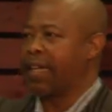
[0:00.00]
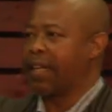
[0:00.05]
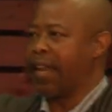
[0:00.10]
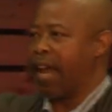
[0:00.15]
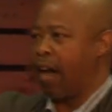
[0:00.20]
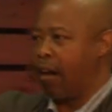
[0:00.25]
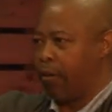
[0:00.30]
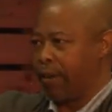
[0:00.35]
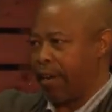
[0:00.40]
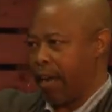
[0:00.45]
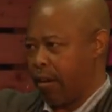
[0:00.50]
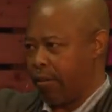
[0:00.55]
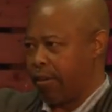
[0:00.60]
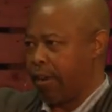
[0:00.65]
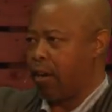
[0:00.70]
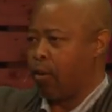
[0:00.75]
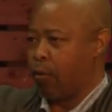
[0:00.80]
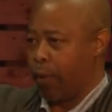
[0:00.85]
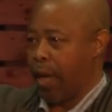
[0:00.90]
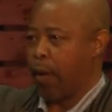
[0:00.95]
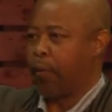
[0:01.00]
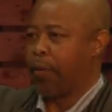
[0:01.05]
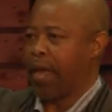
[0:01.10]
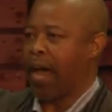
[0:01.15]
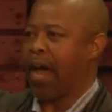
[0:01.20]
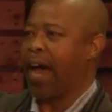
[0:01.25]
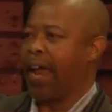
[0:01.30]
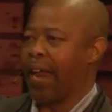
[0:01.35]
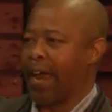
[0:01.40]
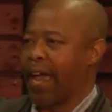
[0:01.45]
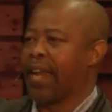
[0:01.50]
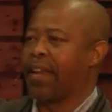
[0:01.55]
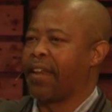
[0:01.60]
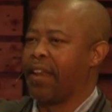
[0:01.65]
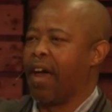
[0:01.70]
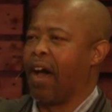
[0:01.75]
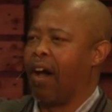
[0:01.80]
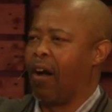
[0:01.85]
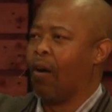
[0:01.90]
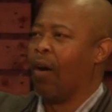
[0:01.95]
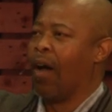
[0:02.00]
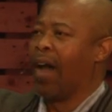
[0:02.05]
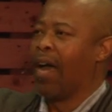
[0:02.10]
now where we are right now.